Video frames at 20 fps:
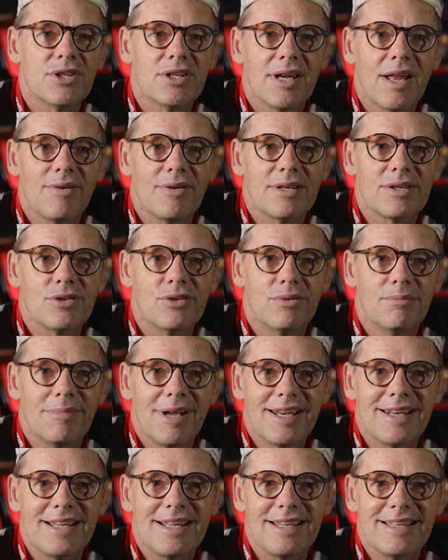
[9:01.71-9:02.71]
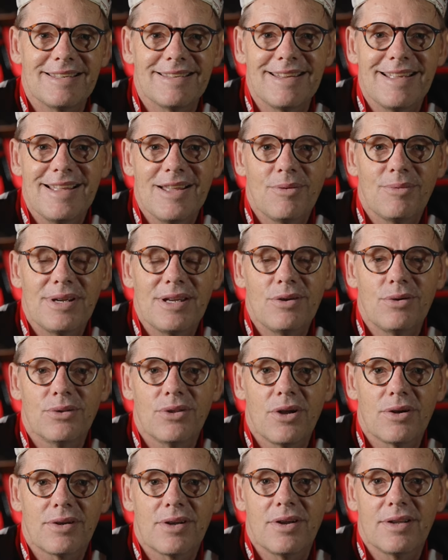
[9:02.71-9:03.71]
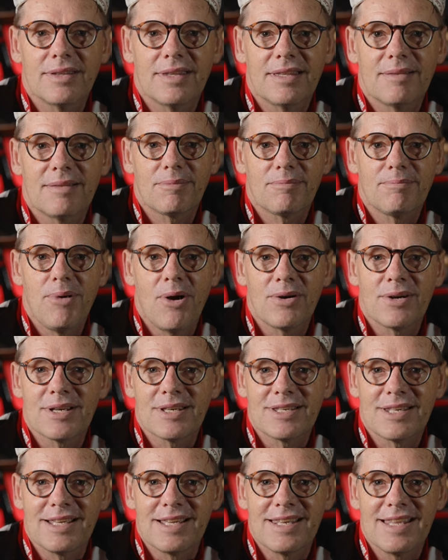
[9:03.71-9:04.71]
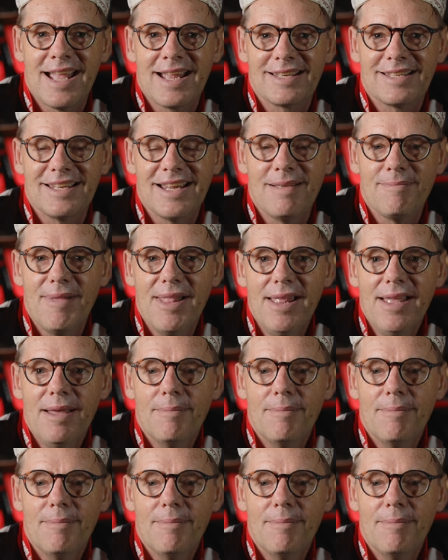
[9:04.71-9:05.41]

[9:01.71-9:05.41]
you know, it's all money, and we all not got pockets that deep.